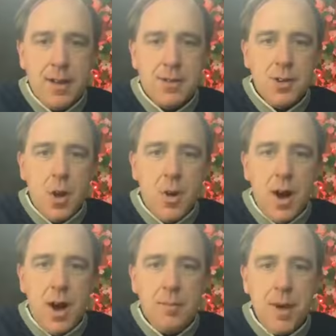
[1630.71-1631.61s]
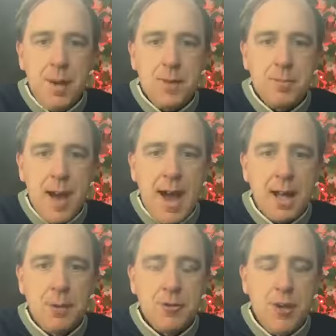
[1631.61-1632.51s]
So uh, Palm is
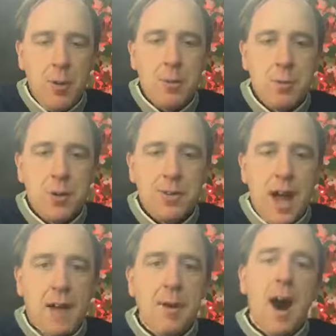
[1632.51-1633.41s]
back, and we'll try one more time.